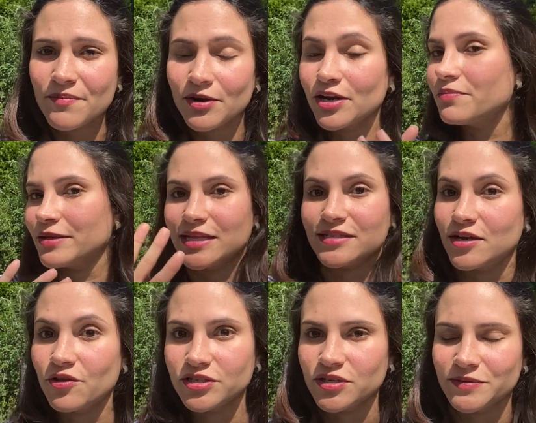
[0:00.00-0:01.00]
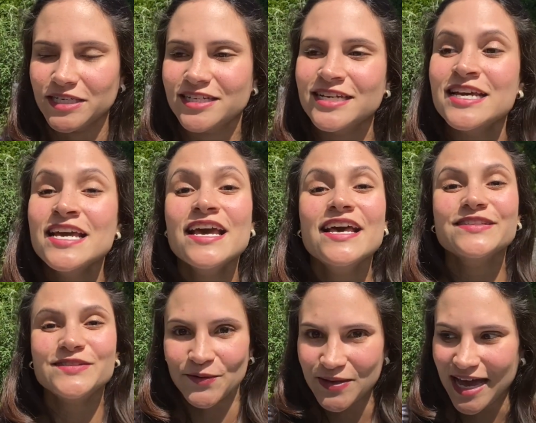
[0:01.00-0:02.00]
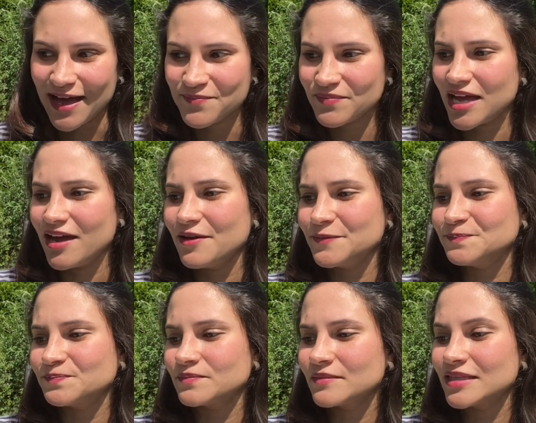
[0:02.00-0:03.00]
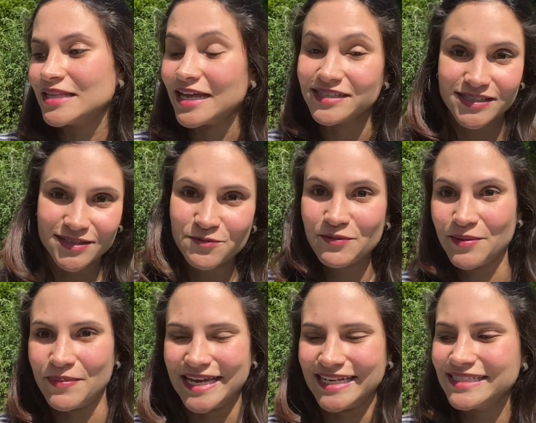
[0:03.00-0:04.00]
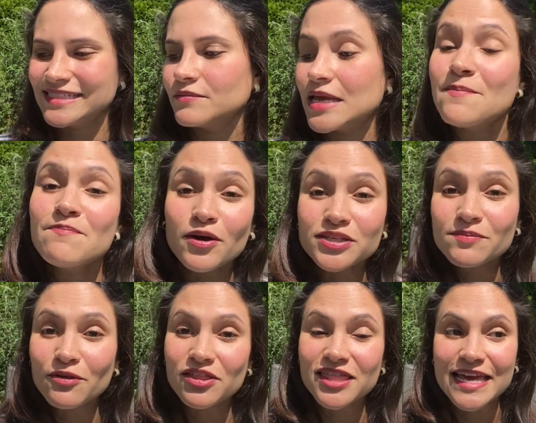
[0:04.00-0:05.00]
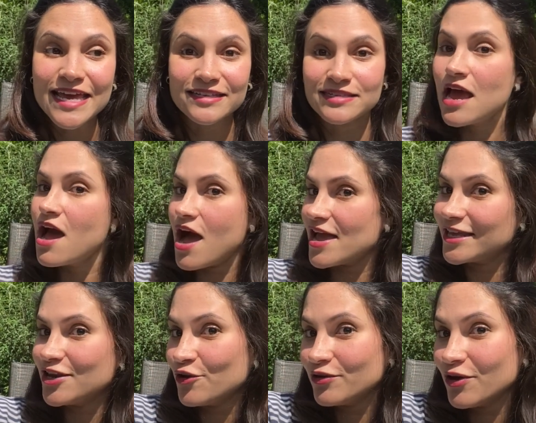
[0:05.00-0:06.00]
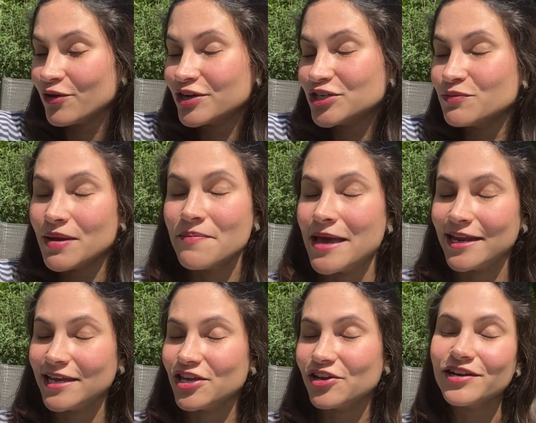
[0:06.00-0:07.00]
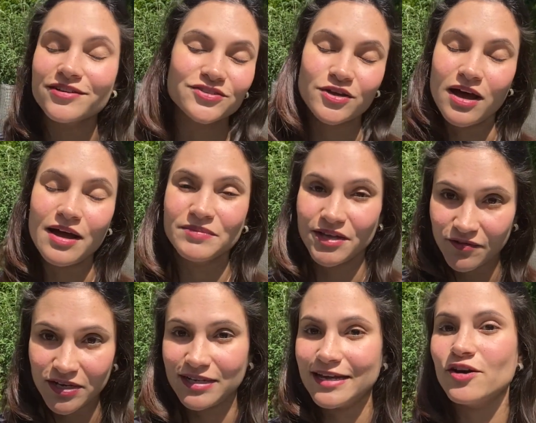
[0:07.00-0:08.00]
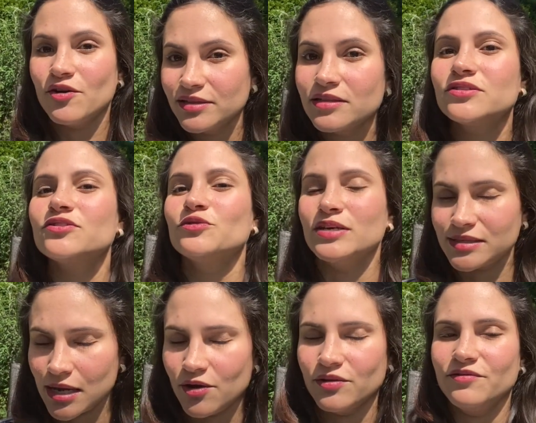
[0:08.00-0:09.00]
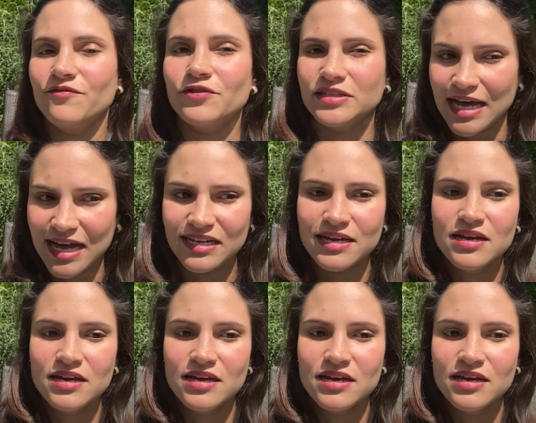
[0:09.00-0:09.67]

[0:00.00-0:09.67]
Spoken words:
birth, but that's another subject. So yeah, that's with the paint. Impossible things. I can no longer do my pedicure, so I'm definitely going to the salon for that.